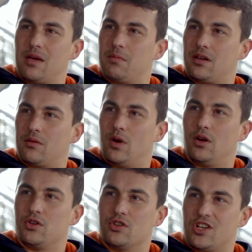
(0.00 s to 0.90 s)
gaming while
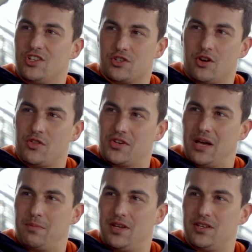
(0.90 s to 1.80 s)
you're changing all the
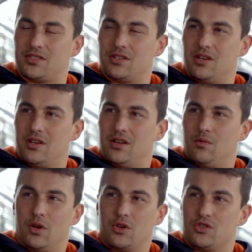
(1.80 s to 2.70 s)
nappies,
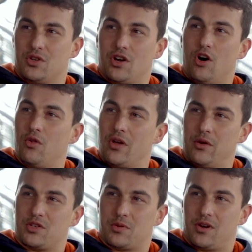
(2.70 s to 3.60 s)
while you're doing all the
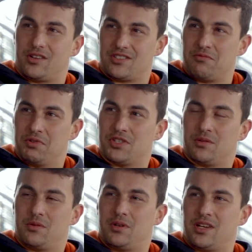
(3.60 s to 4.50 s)
housework. Is that really
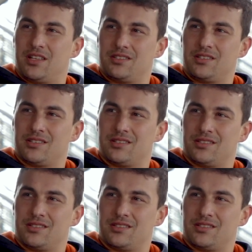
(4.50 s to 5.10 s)
something you want to get into?